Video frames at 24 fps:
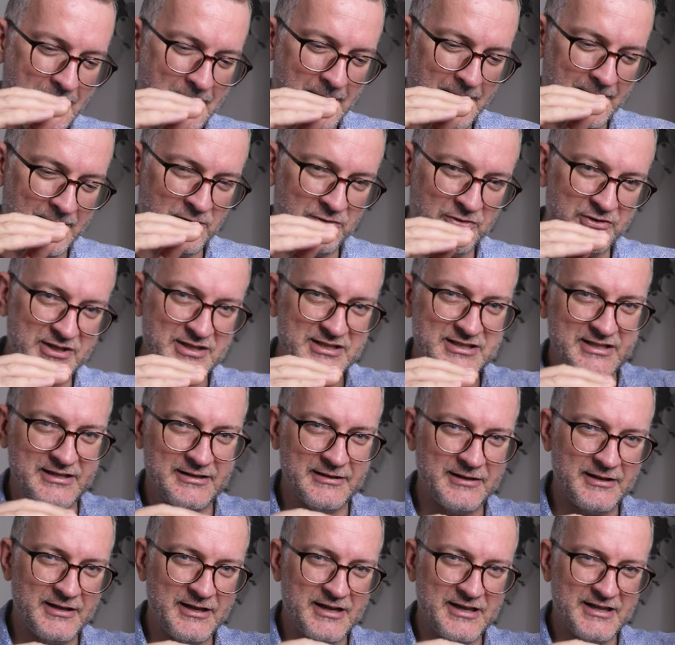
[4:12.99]
increase
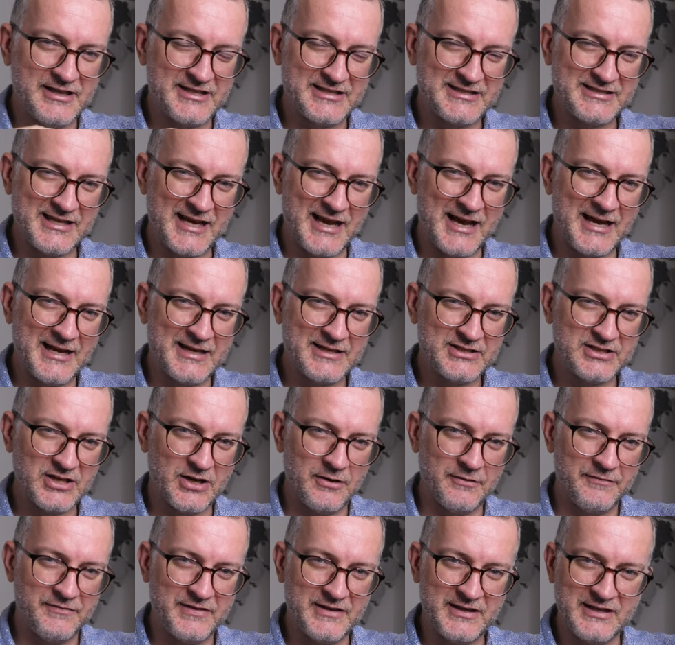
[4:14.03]
the size
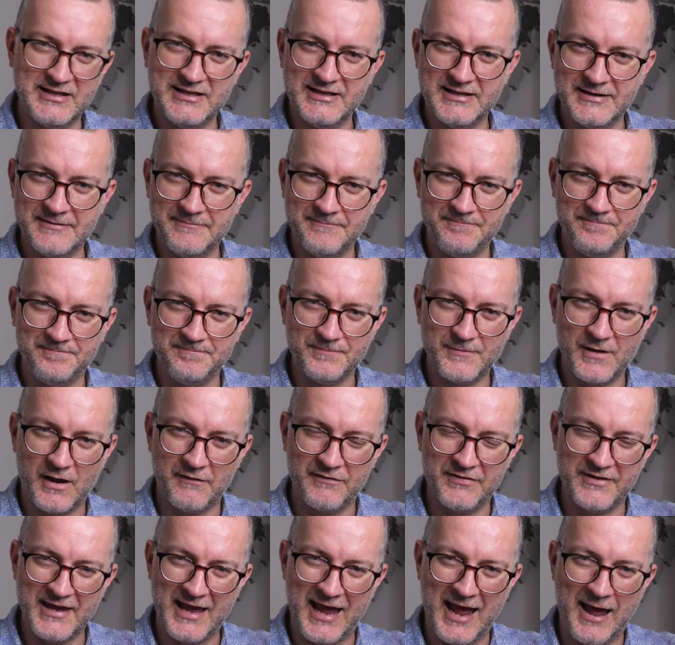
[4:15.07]
of
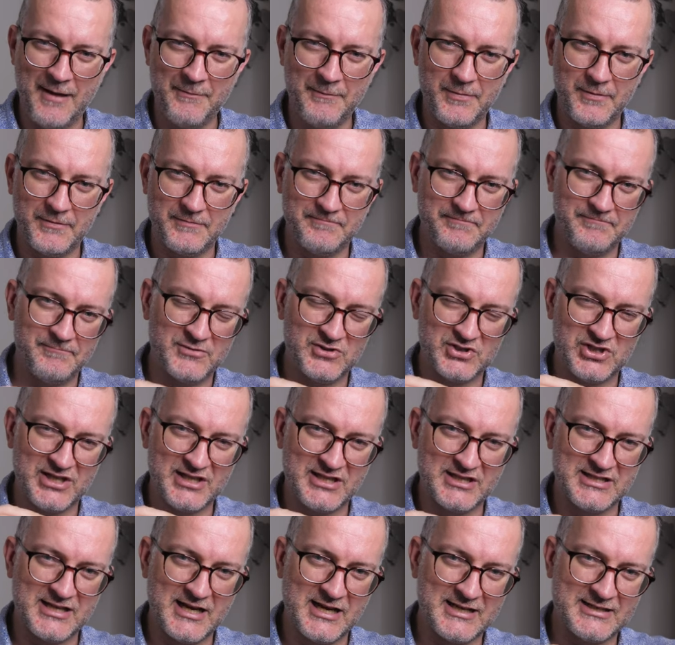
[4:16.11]
the app machine
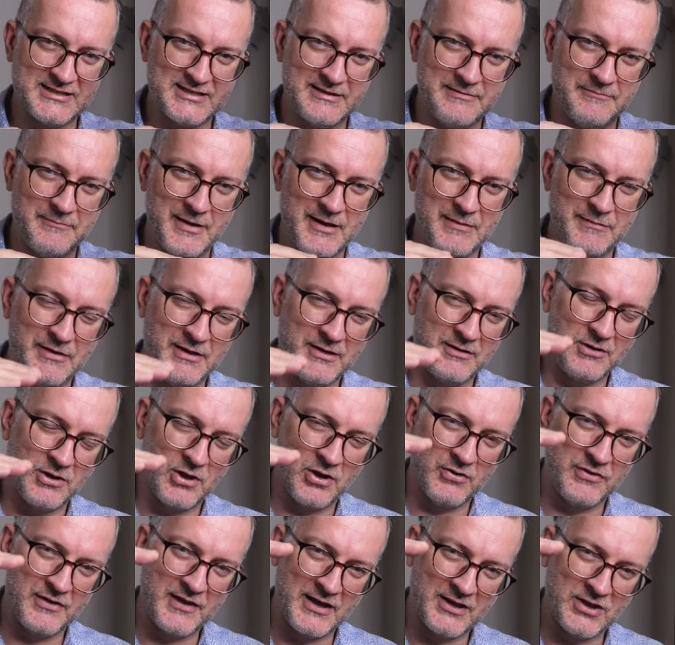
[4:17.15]
size, and then maybe
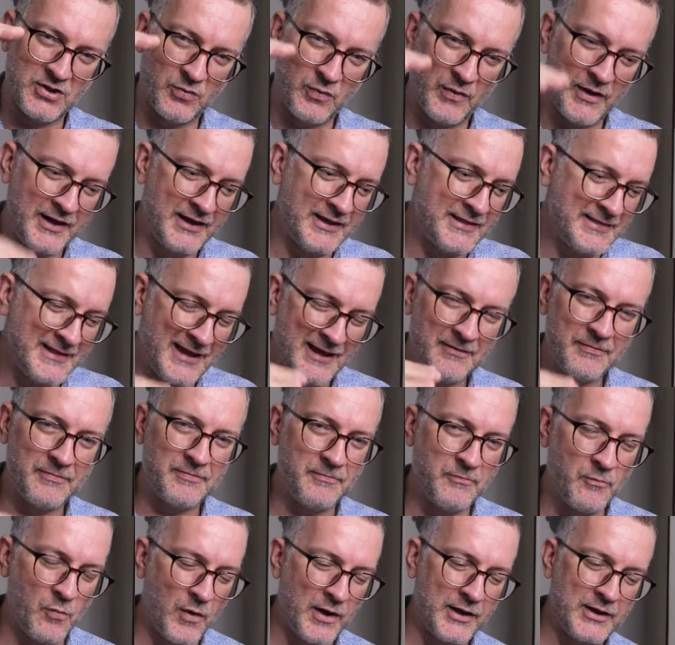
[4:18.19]
go the other way. And that
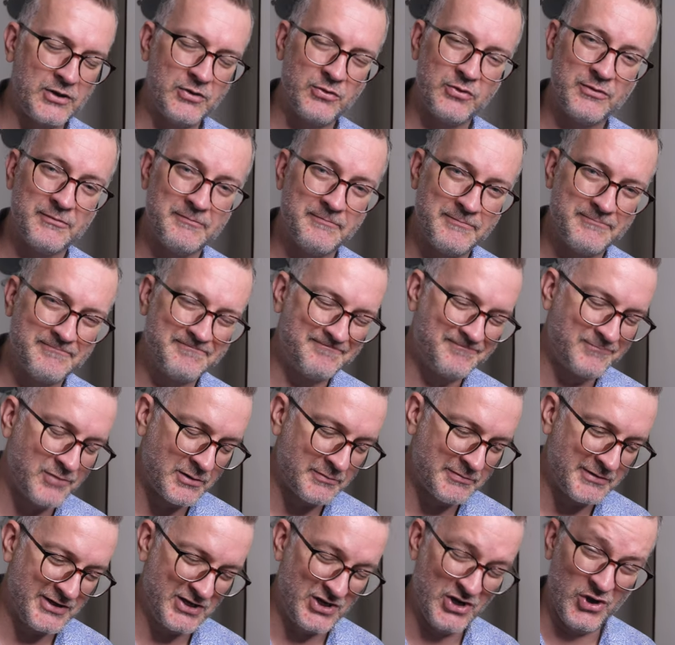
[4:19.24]
way you would
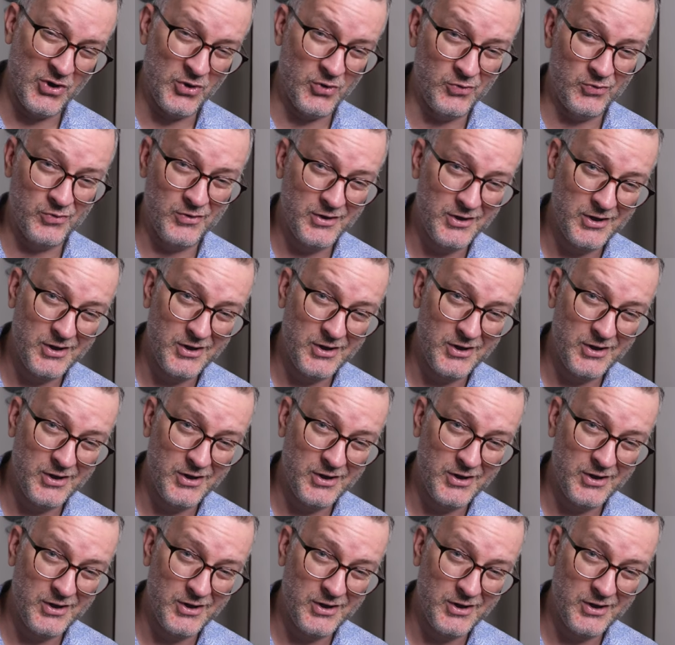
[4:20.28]
probably know